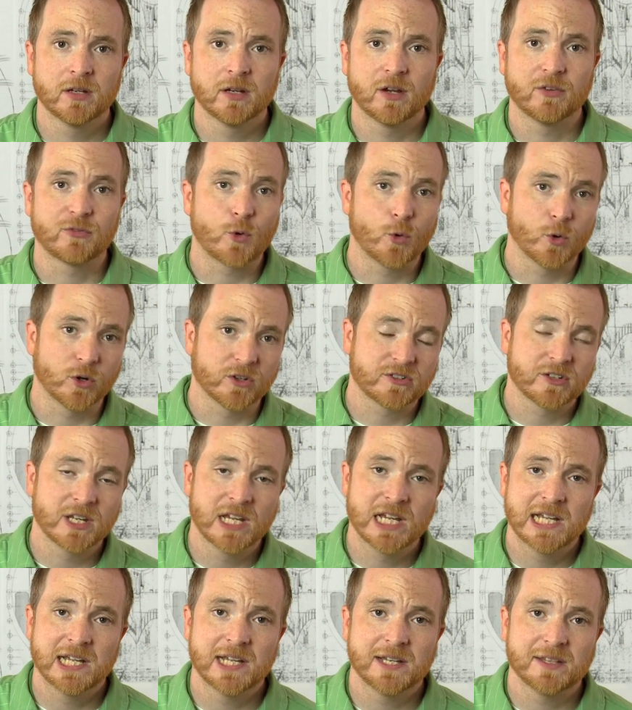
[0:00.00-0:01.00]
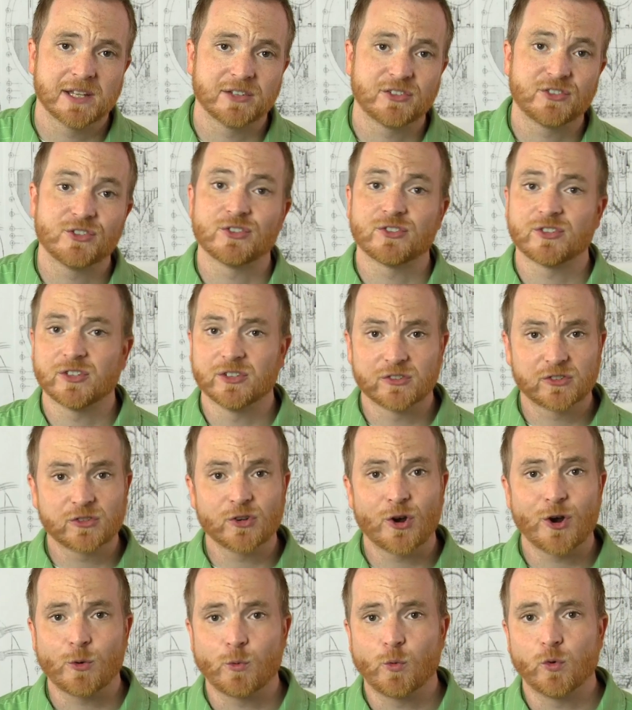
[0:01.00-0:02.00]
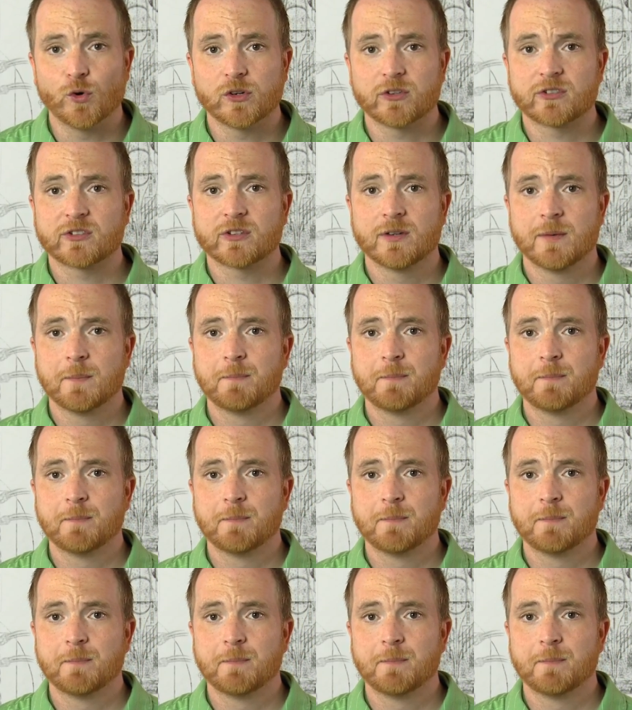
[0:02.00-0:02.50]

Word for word: Of course, that's just in Star Wars.